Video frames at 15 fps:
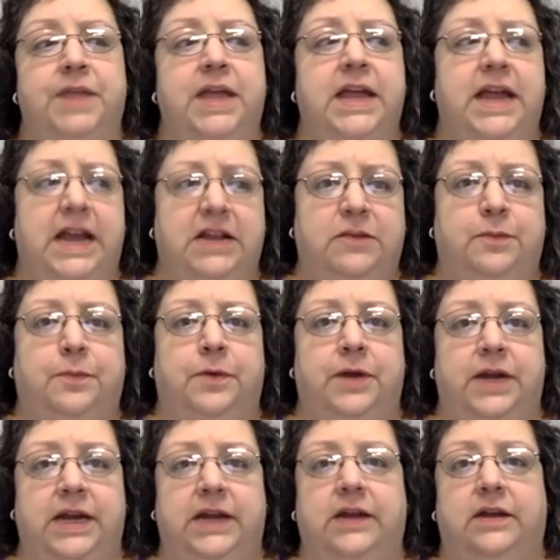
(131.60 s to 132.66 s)
It's
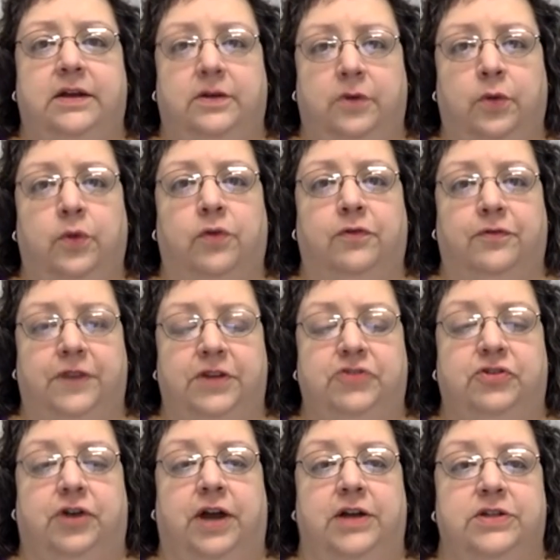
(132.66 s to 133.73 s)
pretty cool
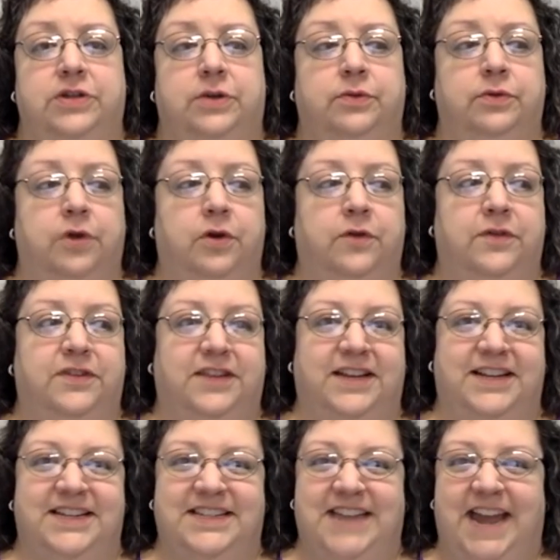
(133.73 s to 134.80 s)
feature. I don't know if it's going
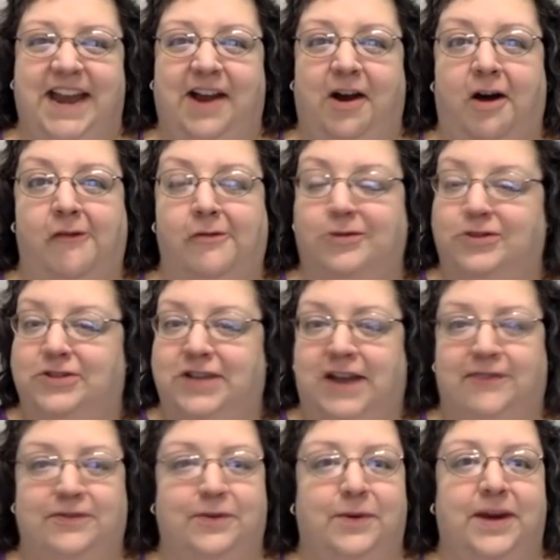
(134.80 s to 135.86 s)
to take off. We'll just
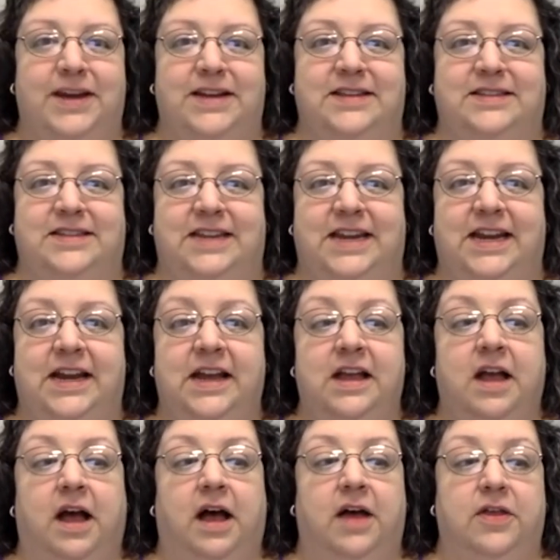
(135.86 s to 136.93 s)
have to wait and see.
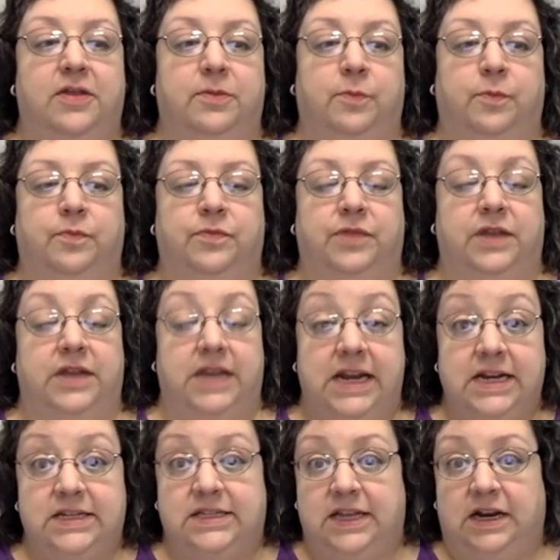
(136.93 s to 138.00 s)
The
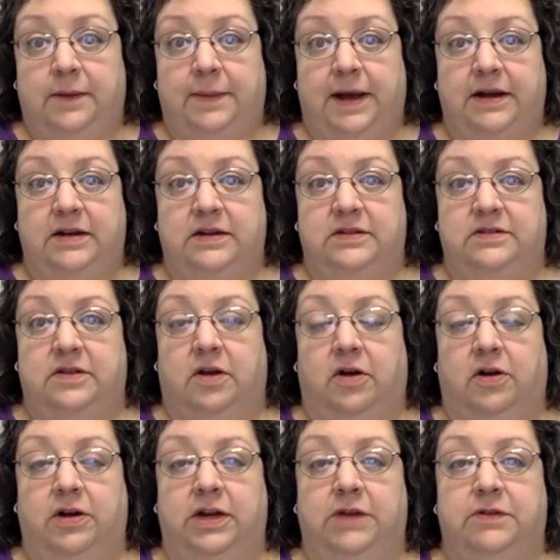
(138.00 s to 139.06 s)
neatest thing about it is the
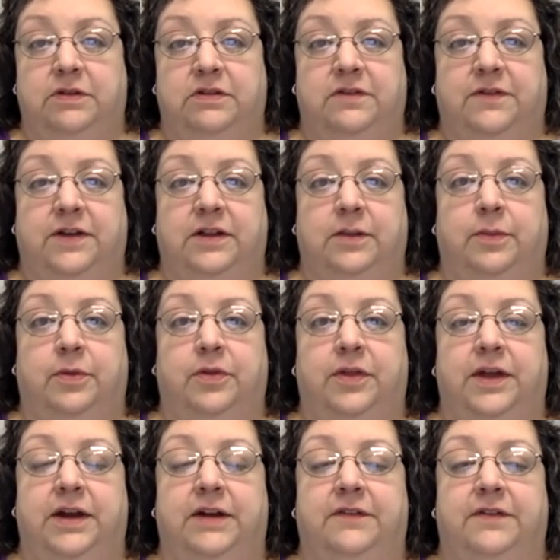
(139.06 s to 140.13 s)
audio that's available.
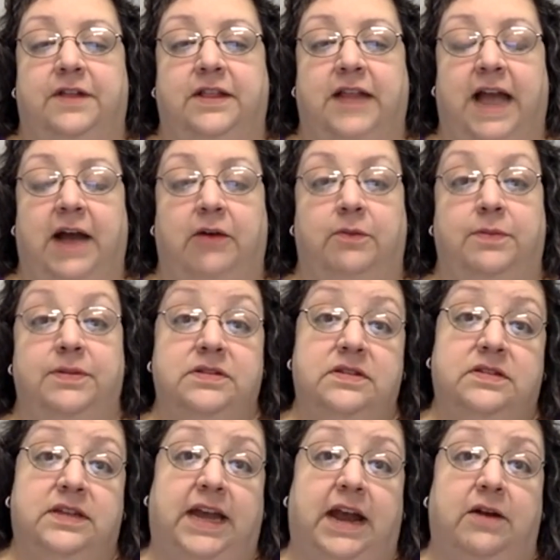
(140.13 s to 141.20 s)
They have allowed
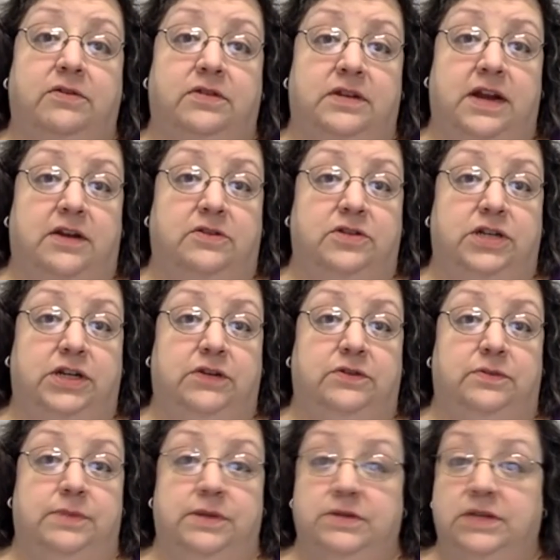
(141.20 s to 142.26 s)
business accounts now to
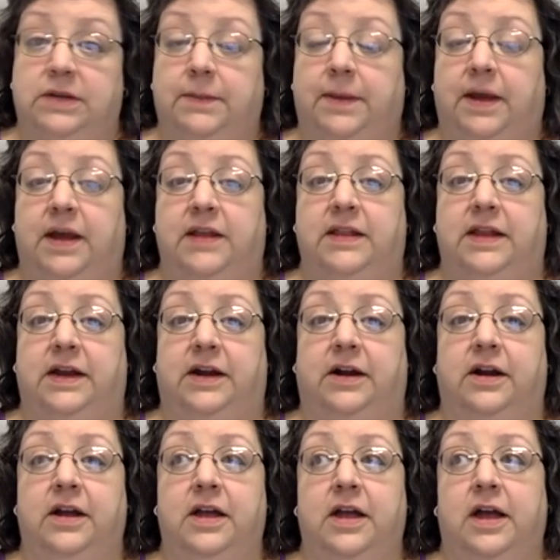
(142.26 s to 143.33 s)
use music behind their
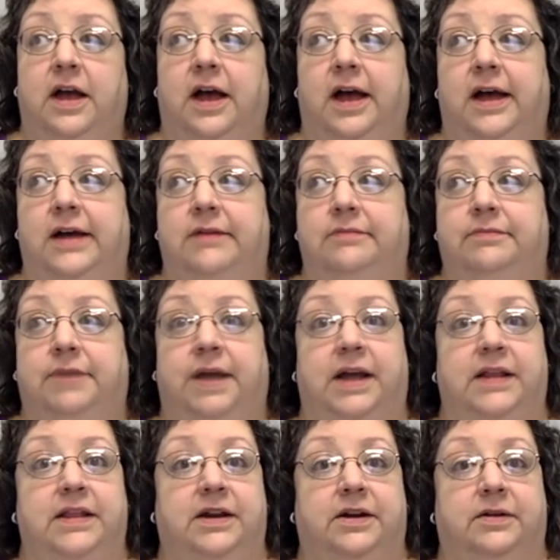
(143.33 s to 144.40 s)

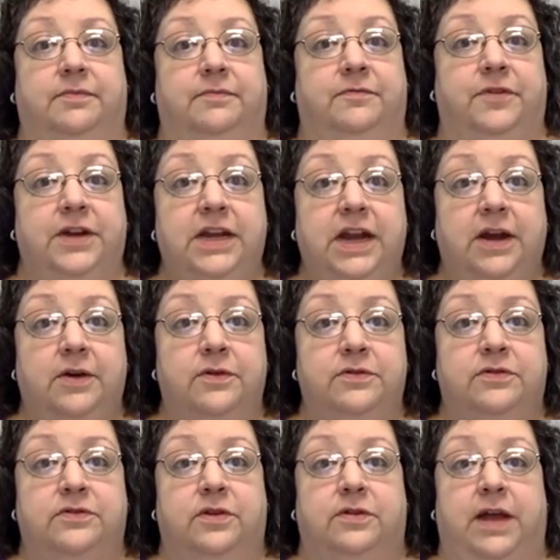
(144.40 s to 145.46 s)
videos,
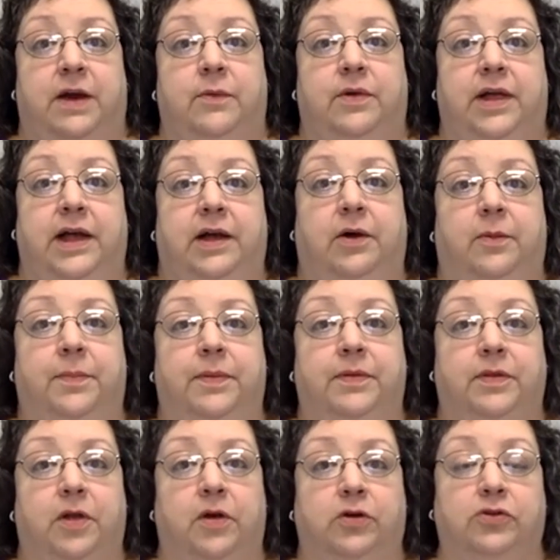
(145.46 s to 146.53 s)
so that will help
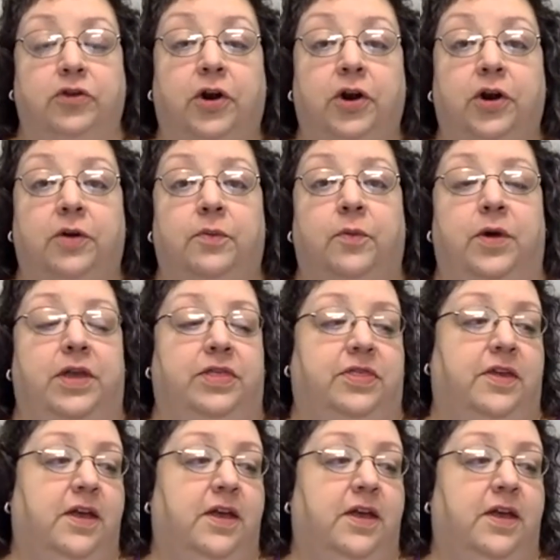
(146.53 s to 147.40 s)
long term with